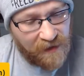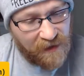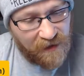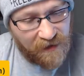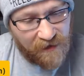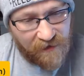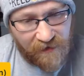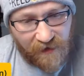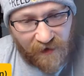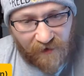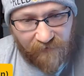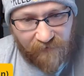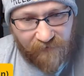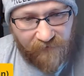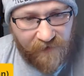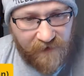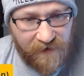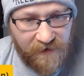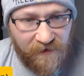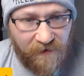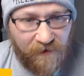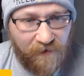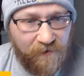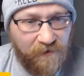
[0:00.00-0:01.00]
that
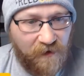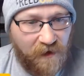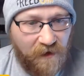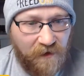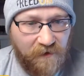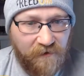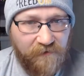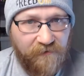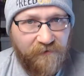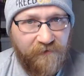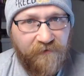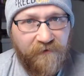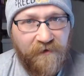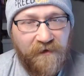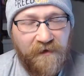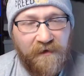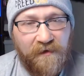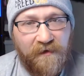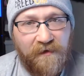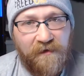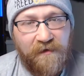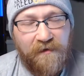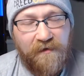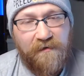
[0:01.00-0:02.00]
video of
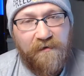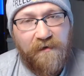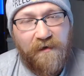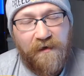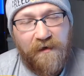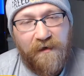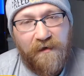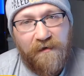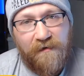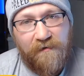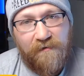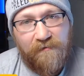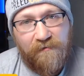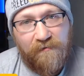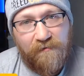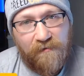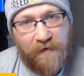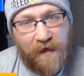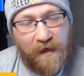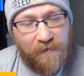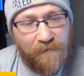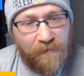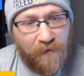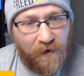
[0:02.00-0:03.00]

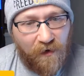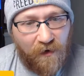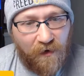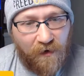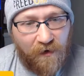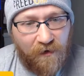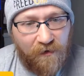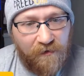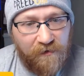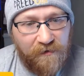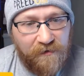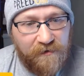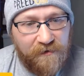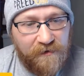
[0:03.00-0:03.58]
Ron Paul